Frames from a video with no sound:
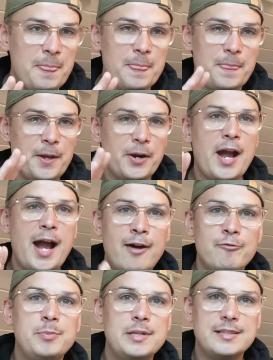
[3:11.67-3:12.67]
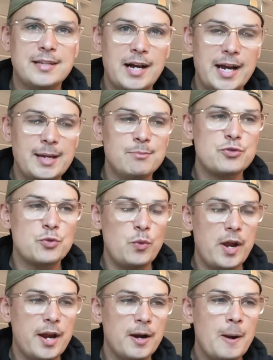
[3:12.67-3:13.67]
there have been times
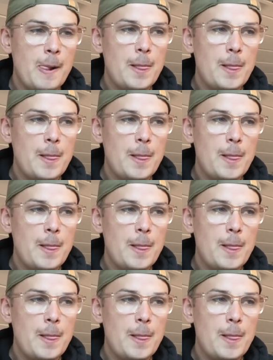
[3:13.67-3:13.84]
where